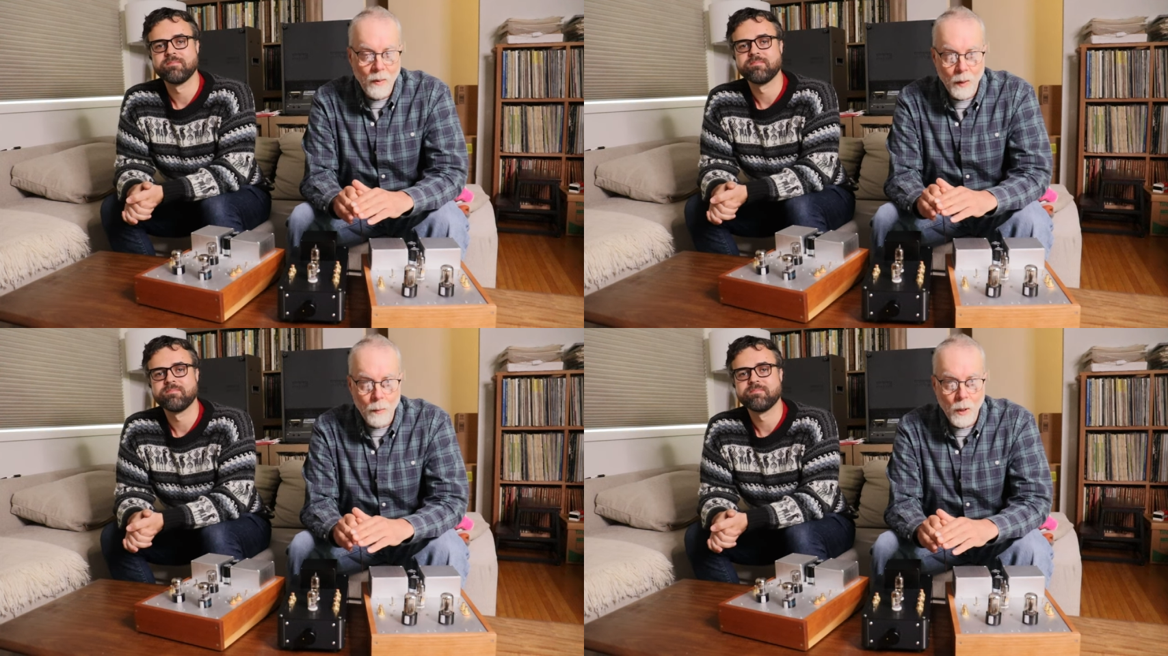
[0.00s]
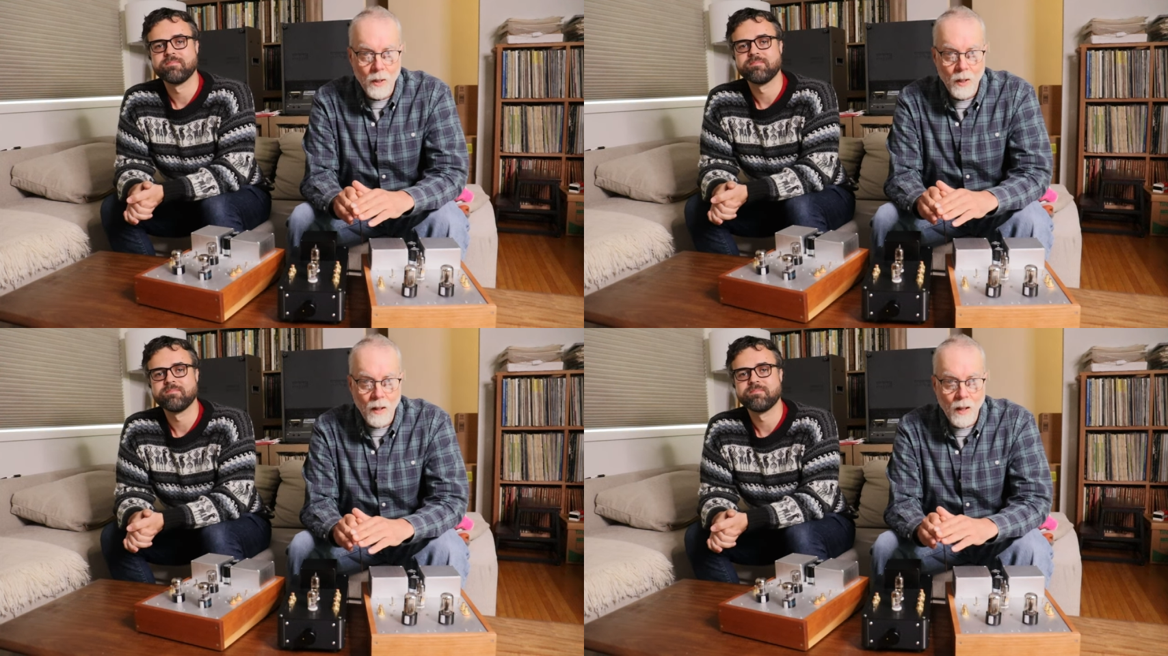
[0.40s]
Speaker 1: if we can
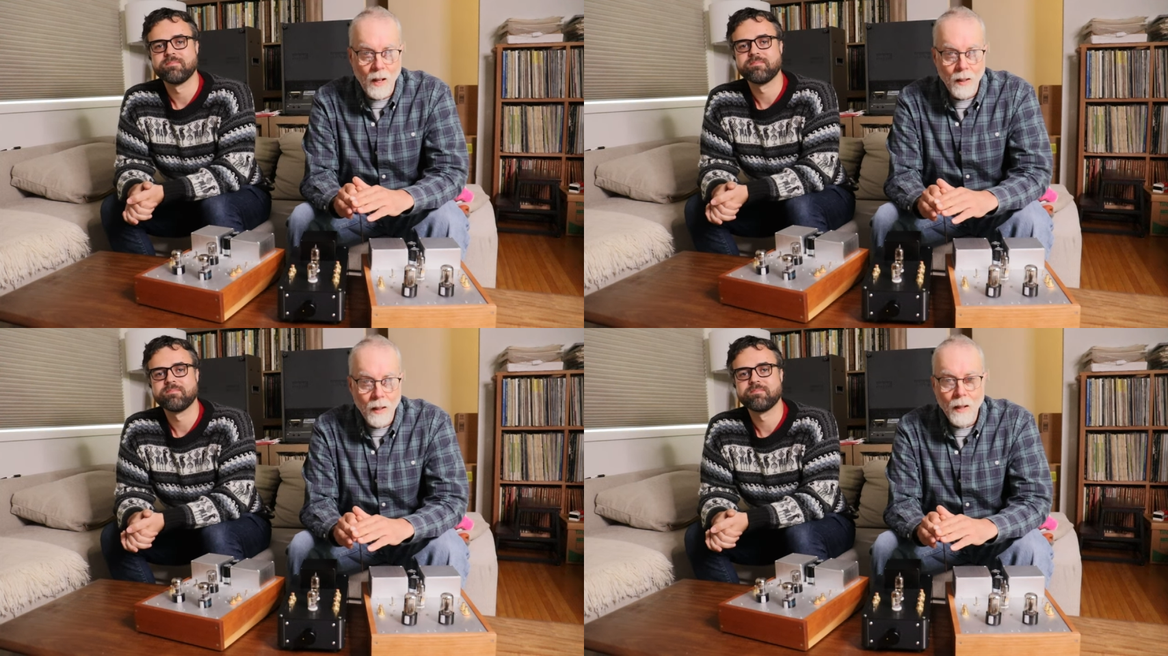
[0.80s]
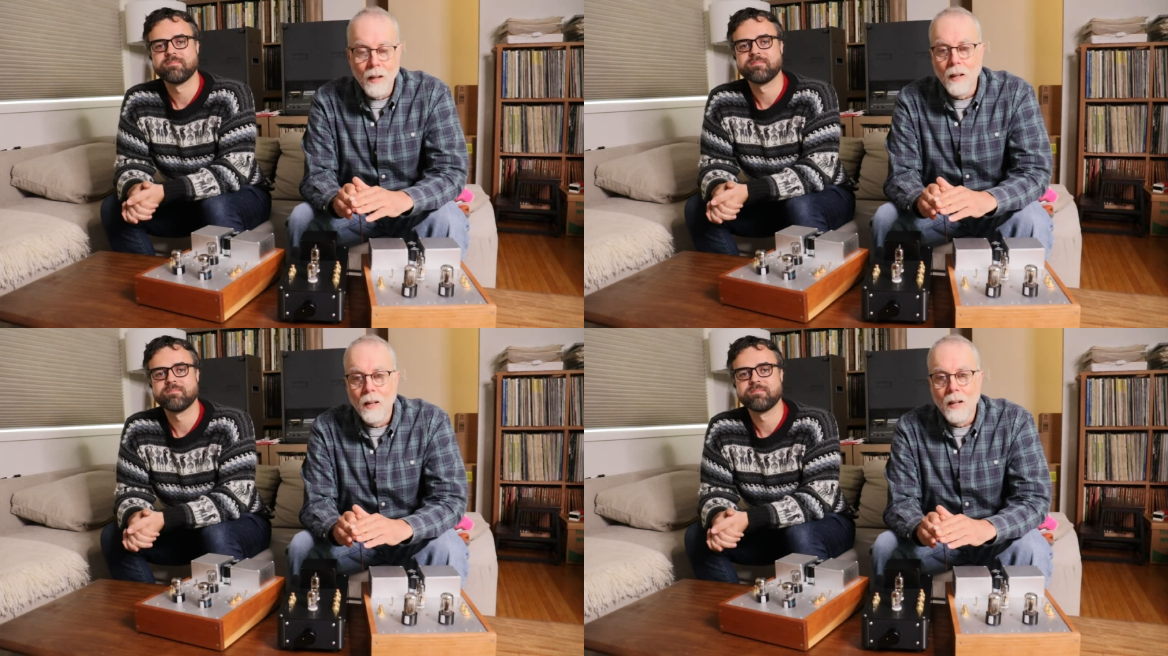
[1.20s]
push it along
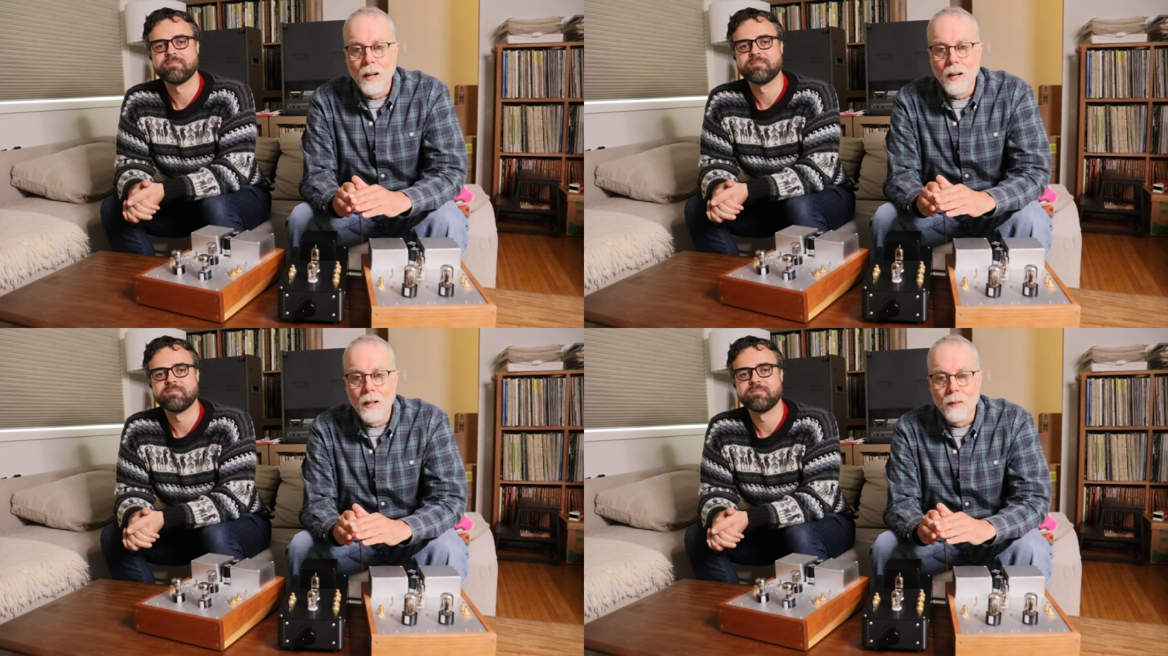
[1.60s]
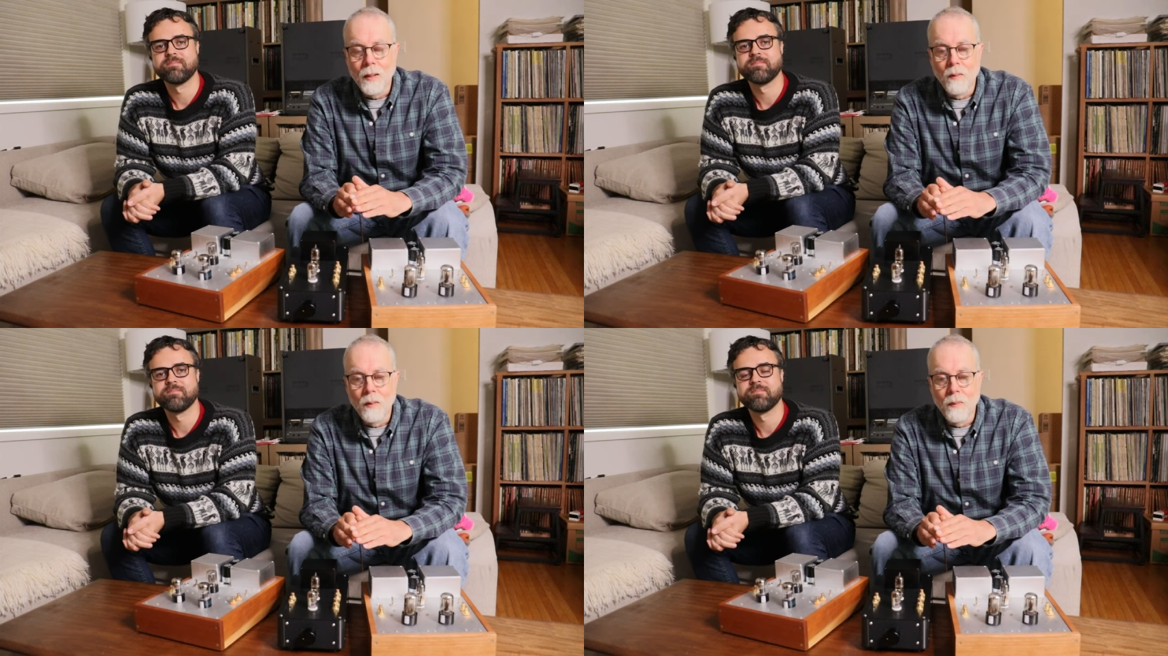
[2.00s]
uh,
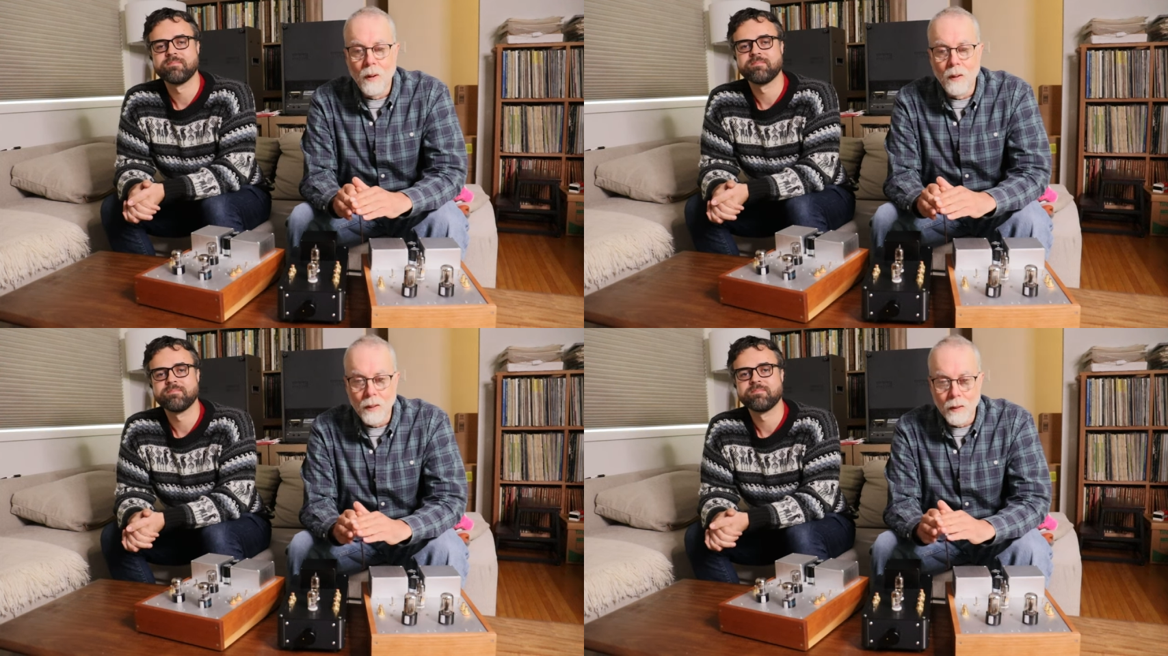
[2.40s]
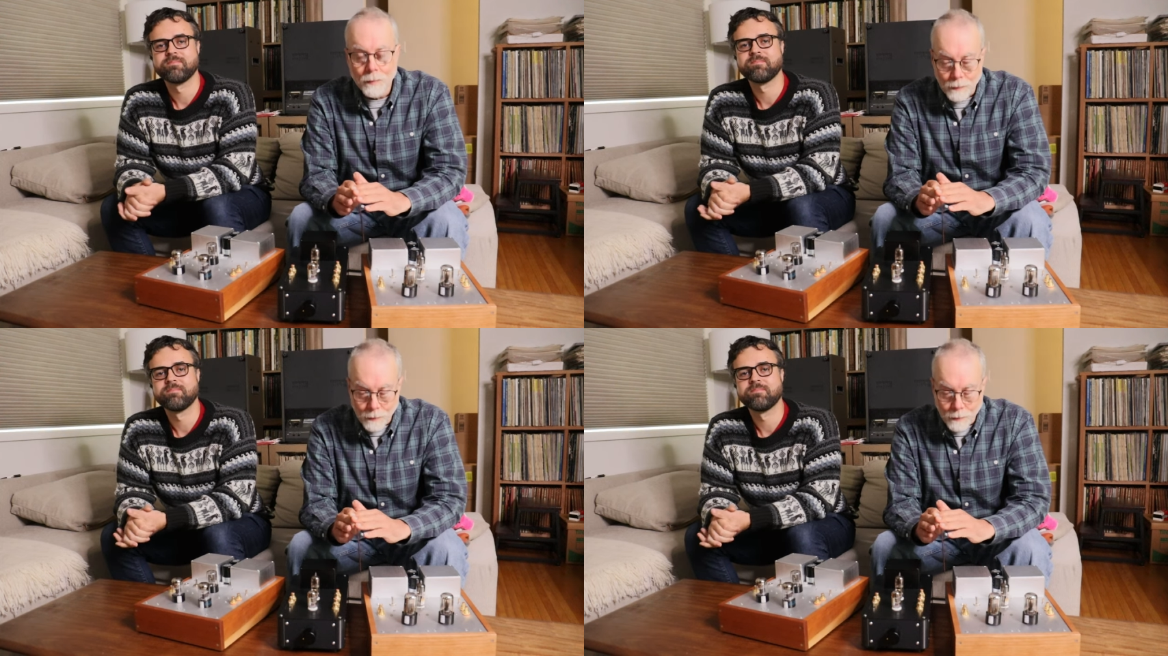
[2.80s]
even further.